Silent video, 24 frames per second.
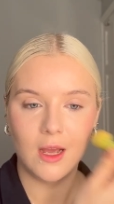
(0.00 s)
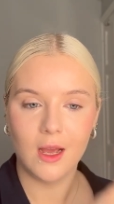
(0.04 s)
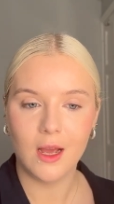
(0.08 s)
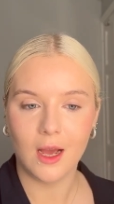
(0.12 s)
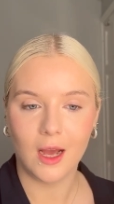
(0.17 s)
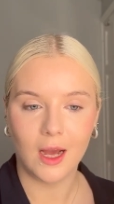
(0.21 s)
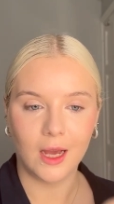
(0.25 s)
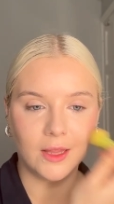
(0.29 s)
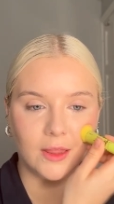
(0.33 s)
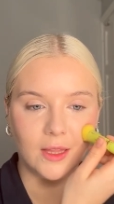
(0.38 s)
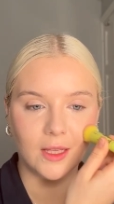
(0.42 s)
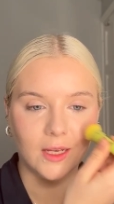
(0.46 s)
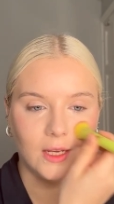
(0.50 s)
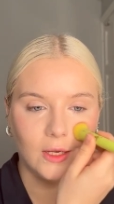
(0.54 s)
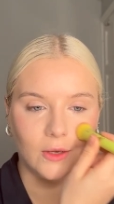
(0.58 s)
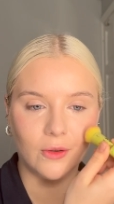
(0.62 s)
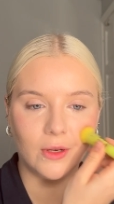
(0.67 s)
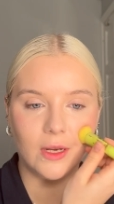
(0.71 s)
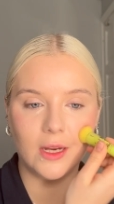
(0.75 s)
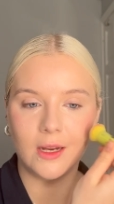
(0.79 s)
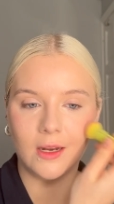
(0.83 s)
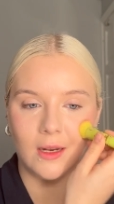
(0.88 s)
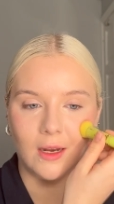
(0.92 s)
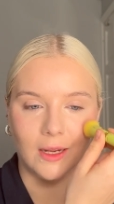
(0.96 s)
I think I got
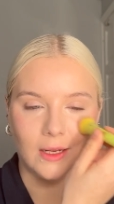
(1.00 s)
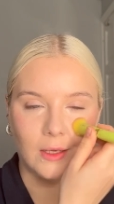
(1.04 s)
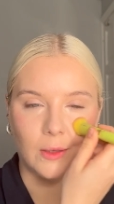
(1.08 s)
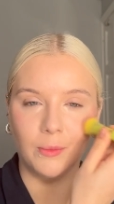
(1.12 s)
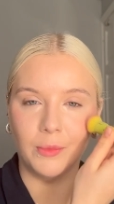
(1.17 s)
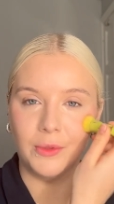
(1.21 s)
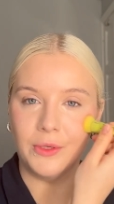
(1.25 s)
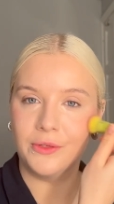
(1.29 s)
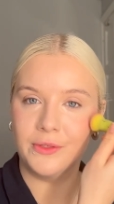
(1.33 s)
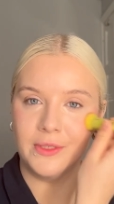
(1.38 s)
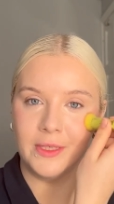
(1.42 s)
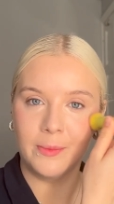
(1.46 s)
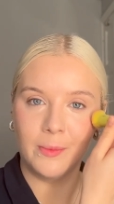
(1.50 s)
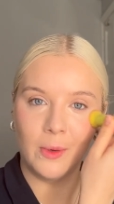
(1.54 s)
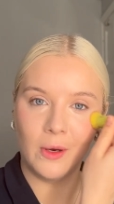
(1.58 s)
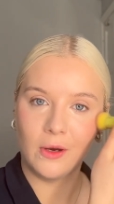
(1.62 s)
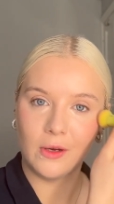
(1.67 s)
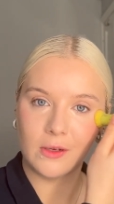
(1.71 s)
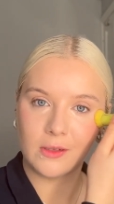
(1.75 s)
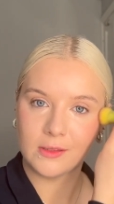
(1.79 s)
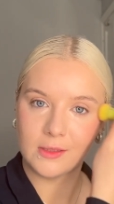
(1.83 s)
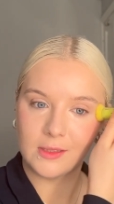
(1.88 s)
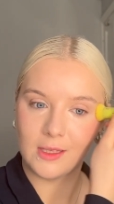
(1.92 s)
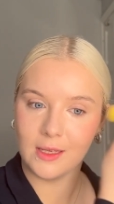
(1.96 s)
it in like a beauty
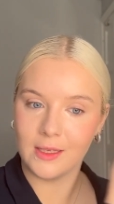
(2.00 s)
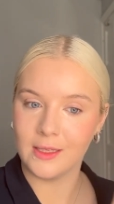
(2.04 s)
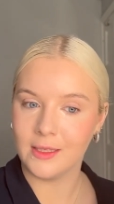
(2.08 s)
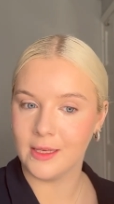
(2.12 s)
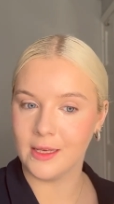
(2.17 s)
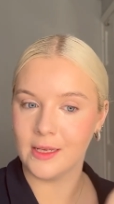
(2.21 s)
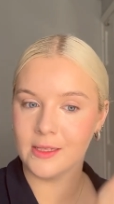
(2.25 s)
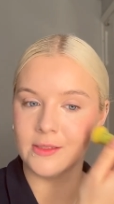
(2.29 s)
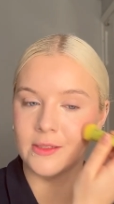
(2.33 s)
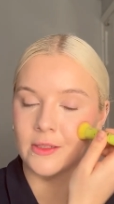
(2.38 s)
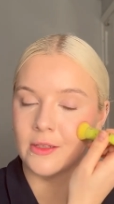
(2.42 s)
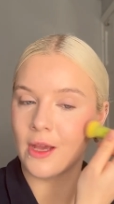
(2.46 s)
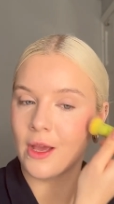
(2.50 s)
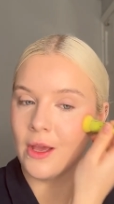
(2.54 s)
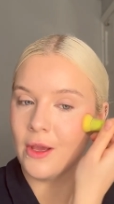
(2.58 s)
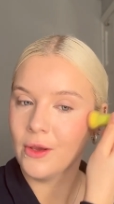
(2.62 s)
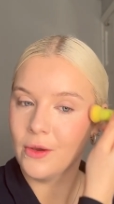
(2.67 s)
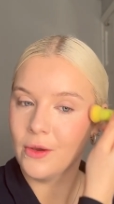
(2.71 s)
box years ago